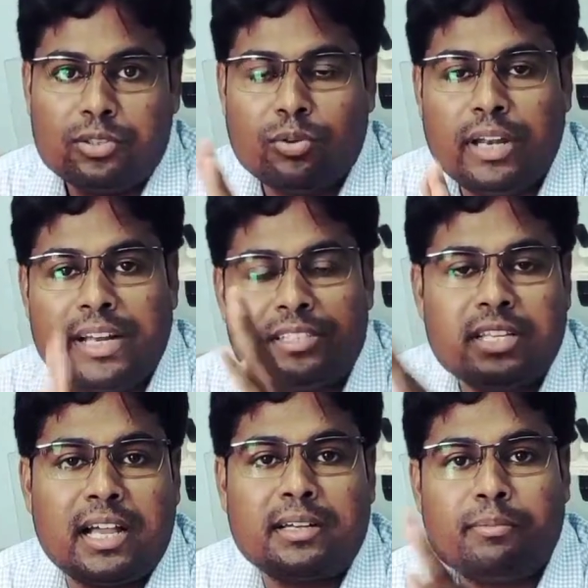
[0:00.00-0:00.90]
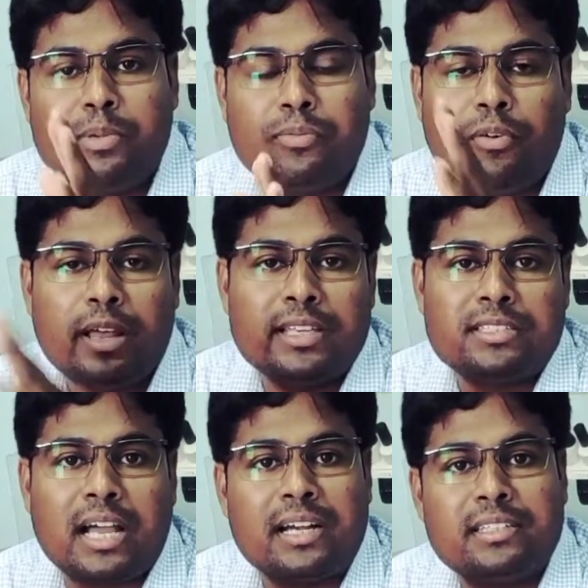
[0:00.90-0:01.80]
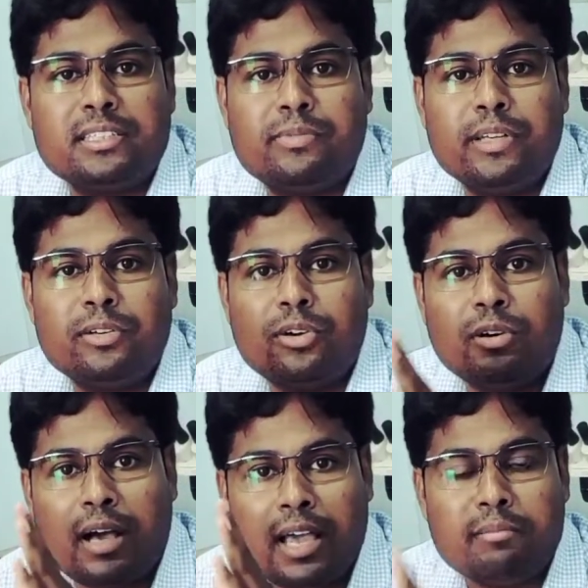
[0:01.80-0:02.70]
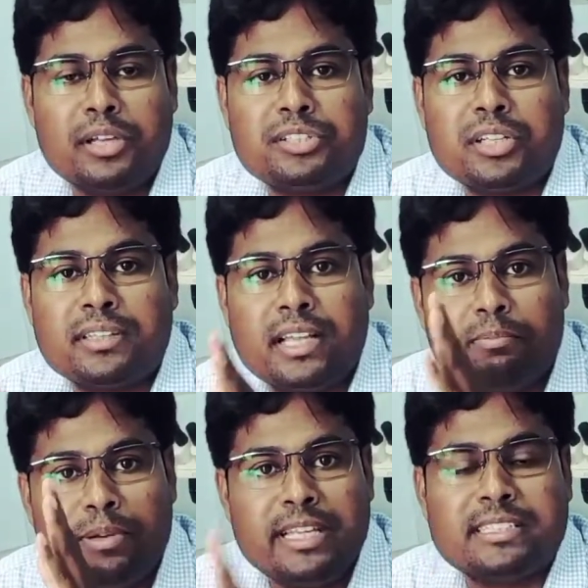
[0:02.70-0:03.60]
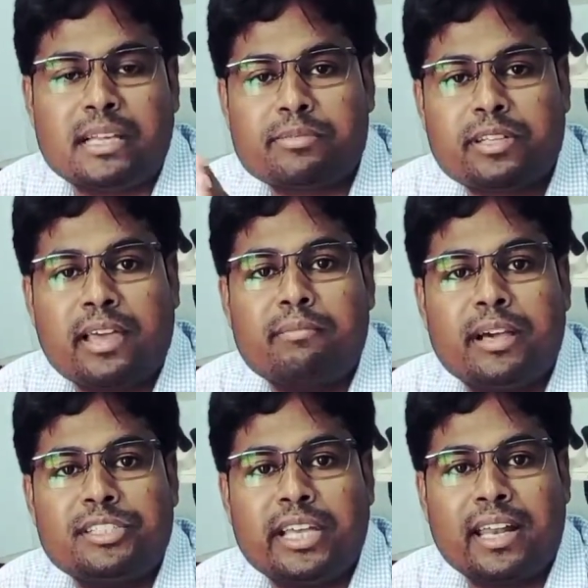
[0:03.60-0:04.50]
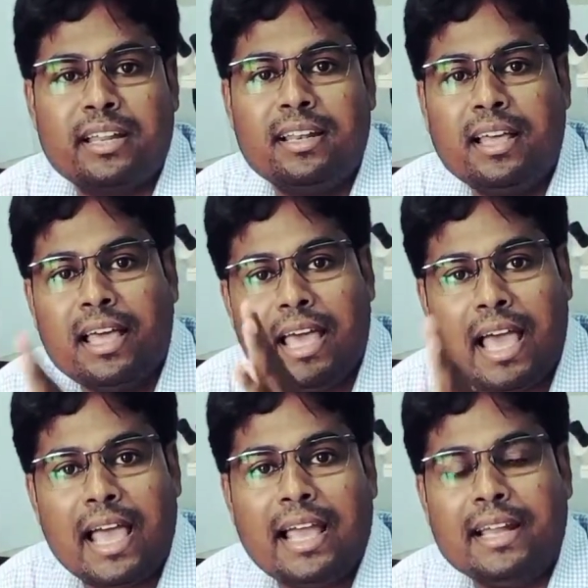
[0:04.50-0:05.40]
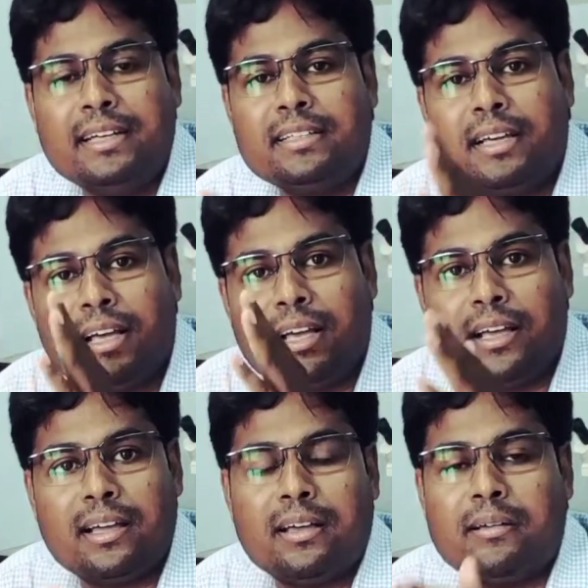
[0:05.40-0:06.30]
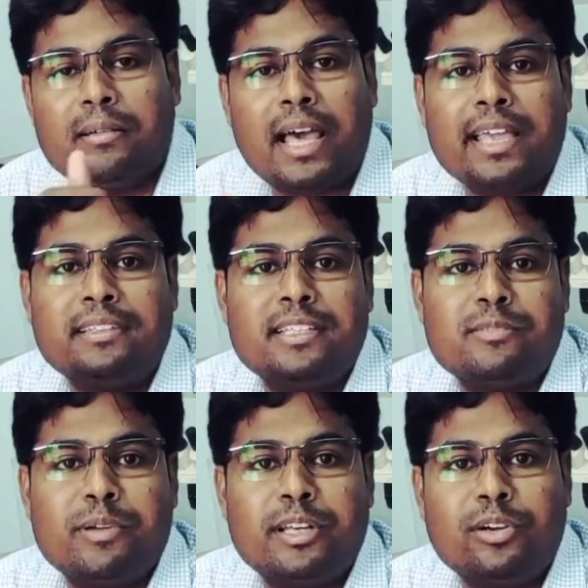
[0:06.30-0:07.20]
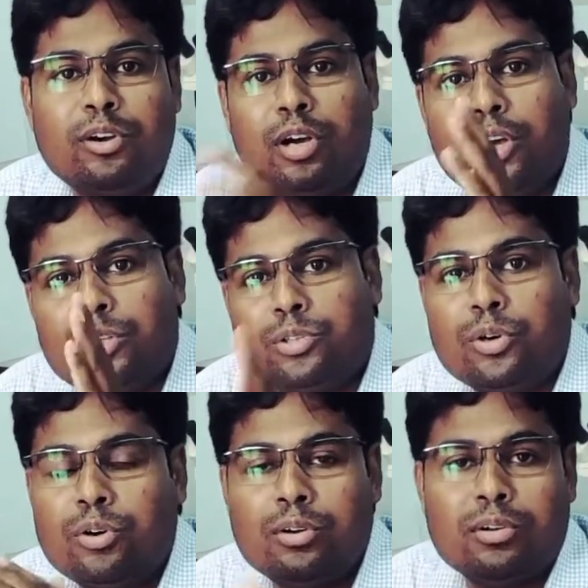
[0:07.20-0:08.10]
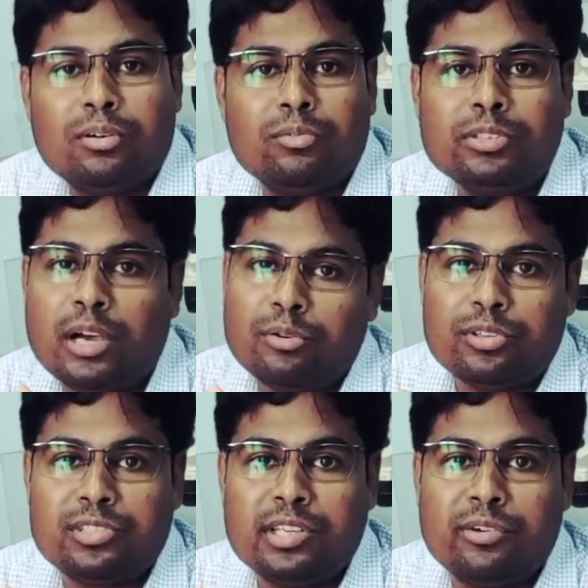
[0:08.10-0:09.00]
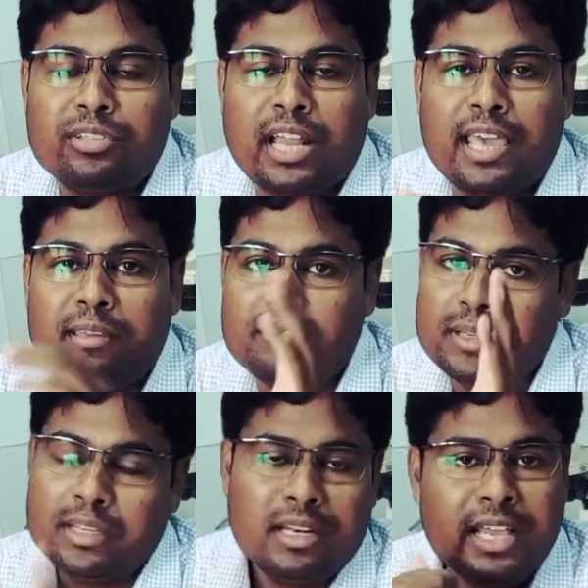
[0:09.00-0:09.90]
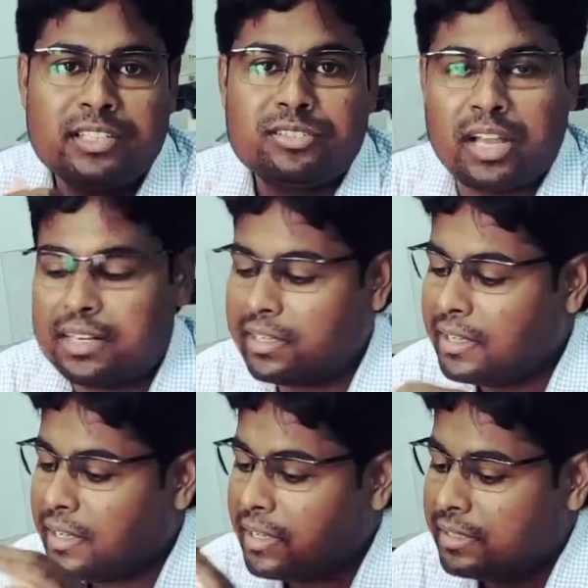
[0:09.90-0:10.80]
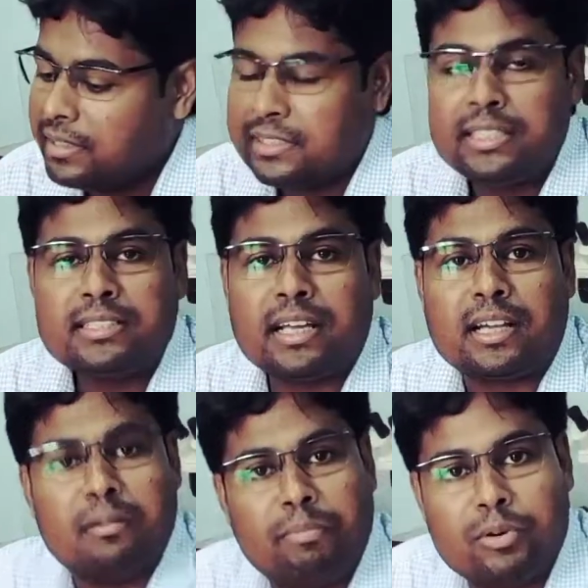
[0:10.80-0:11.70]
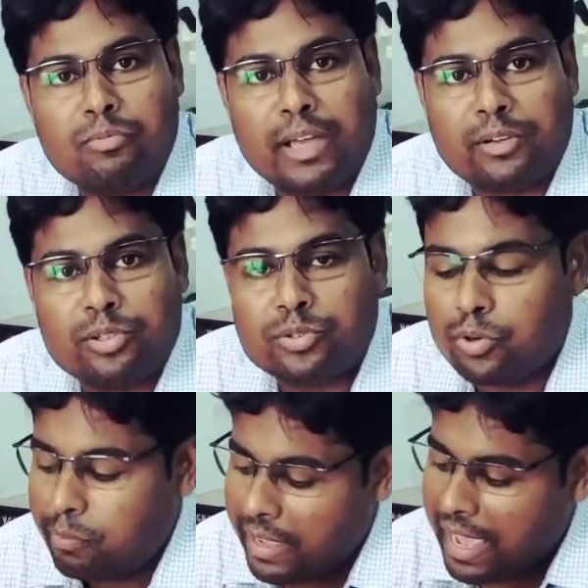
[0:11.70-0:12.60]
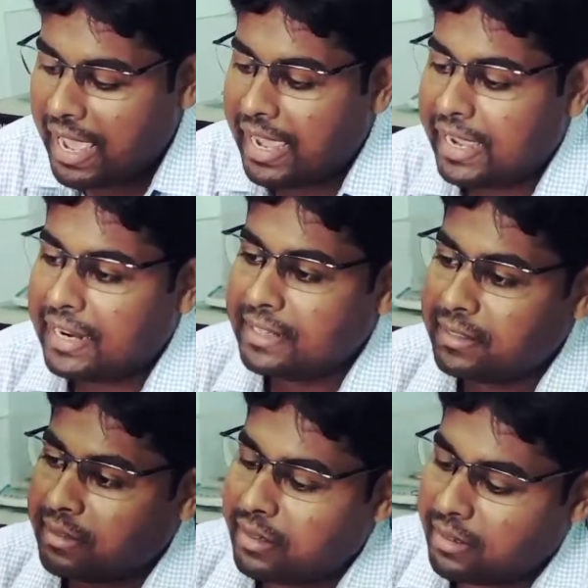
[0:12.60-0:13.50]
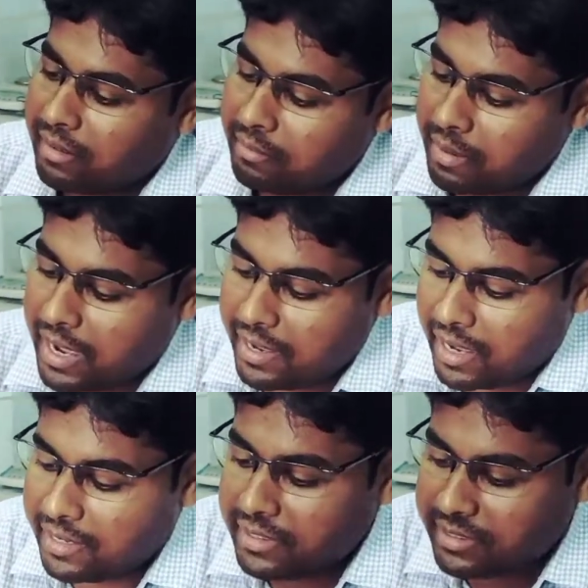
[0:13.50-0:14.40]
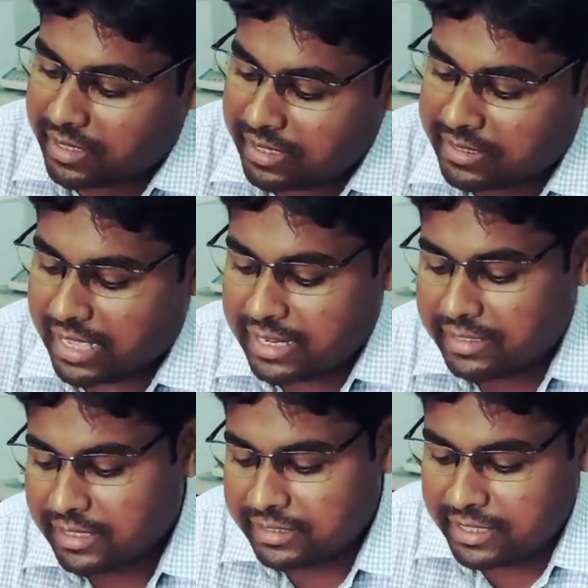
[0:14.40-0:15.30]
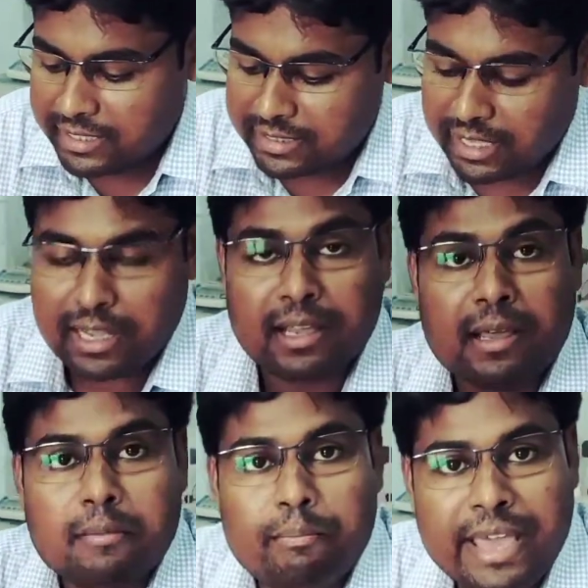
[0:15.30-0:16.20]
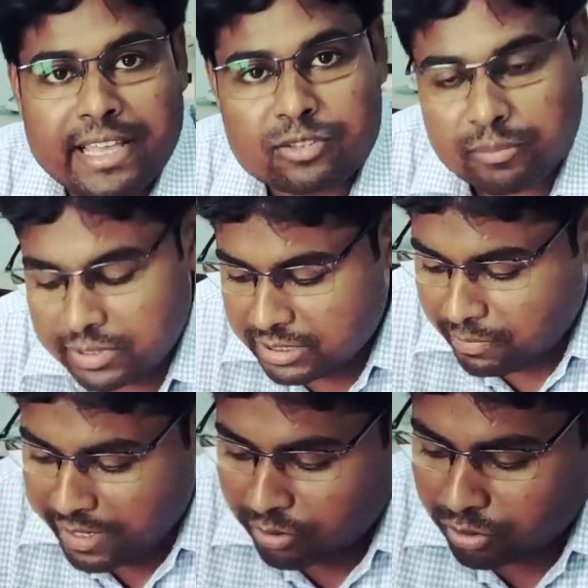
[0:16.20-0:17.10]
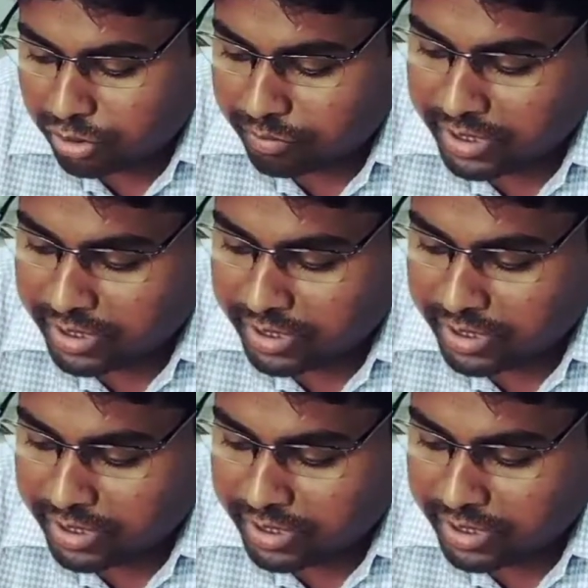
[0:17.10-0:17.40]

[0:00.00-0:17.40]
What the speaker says: So let's start. Before I start this video, I mentioned that please subscribe my channel and like this video. So without wasting your time, let's start. This is the compound microscope, and I discussed that this is the base of this microscope.